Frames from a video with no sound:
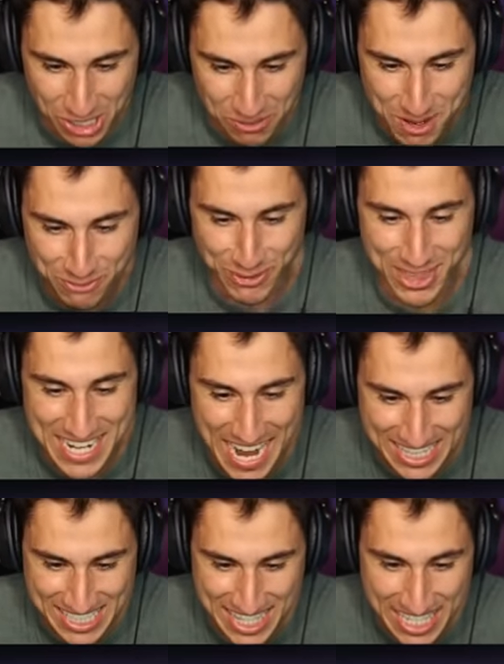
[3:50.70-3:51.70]
told me for the
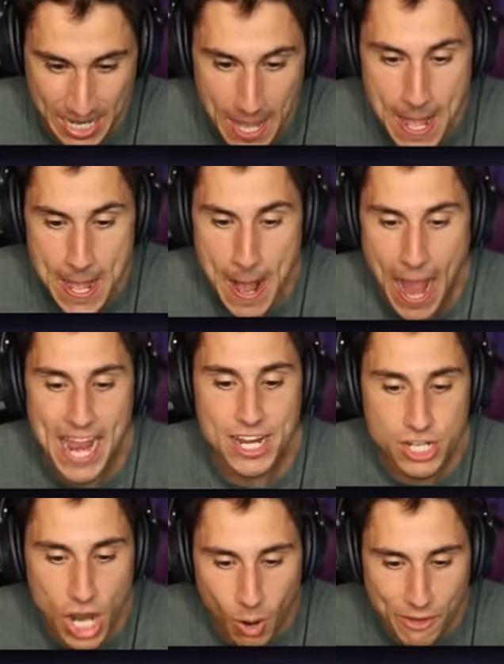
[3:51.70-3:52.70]
next thing. I
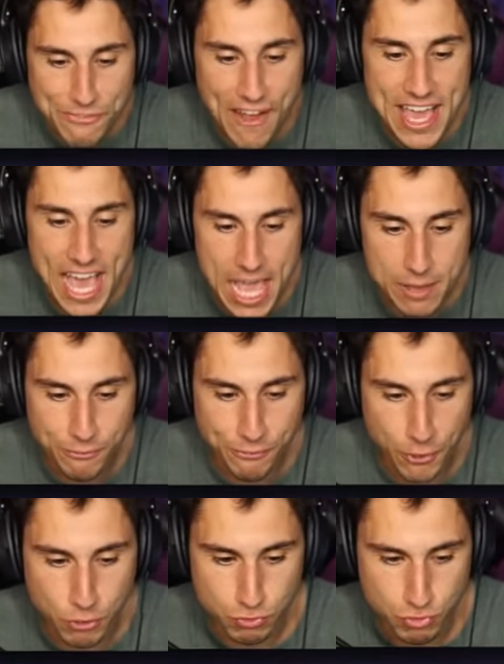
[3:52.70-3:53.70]
know if I aim
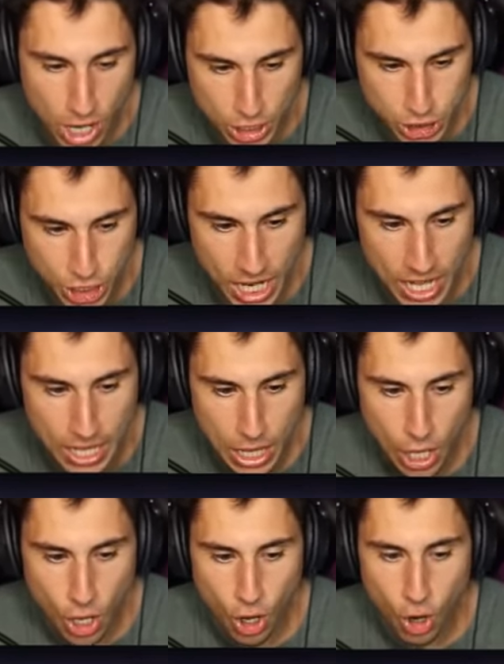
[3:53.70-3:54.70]
for Russia
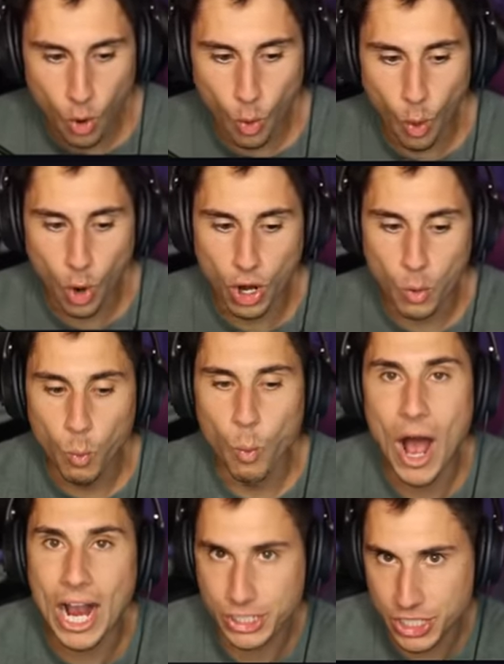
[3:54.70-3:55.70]
or
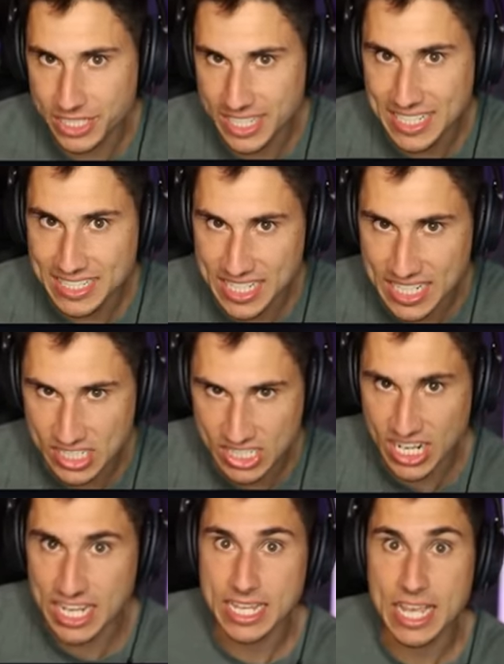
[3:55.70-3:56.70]
Washington,
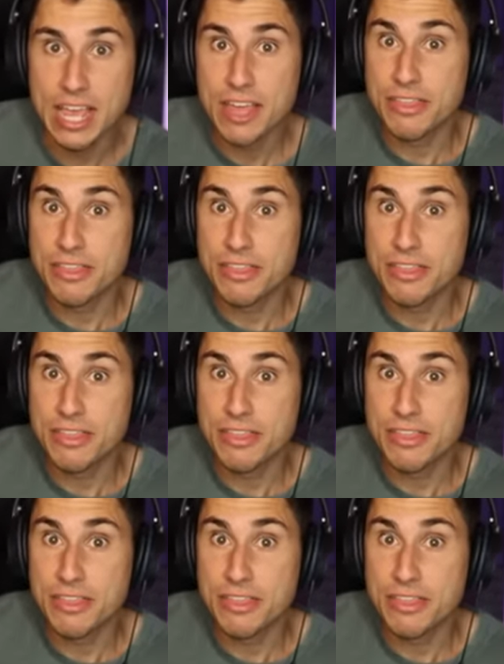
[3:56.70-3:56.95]
D.C.,